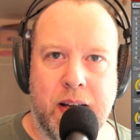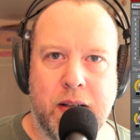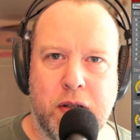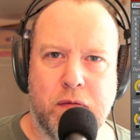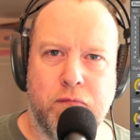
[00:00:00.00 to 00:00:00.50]

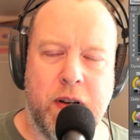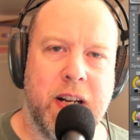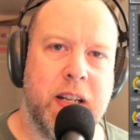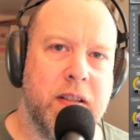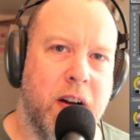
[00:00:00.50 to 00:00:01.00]
It just
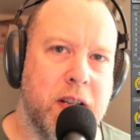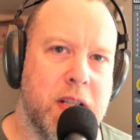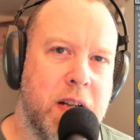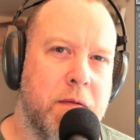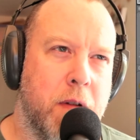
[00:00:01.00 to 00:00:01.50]
really
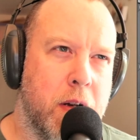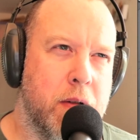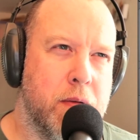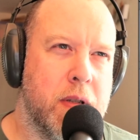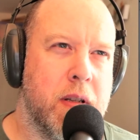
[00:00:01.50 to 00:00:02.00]
nicely
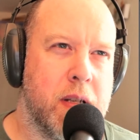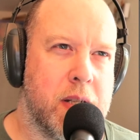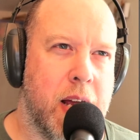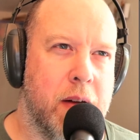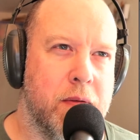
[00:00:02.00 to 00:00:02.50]
follows the
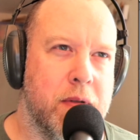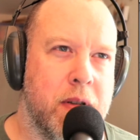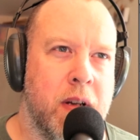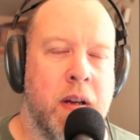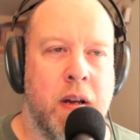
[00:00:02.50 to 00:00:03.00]
sound
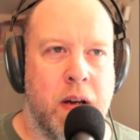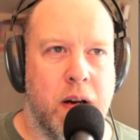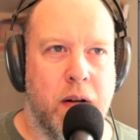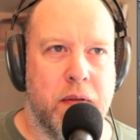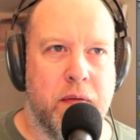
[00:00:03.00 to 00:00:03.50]

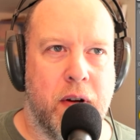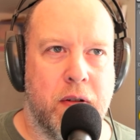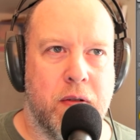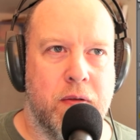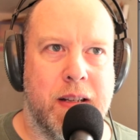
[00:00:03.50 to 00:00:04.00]
of the
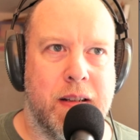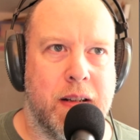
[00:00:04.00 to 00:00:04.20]
vocal.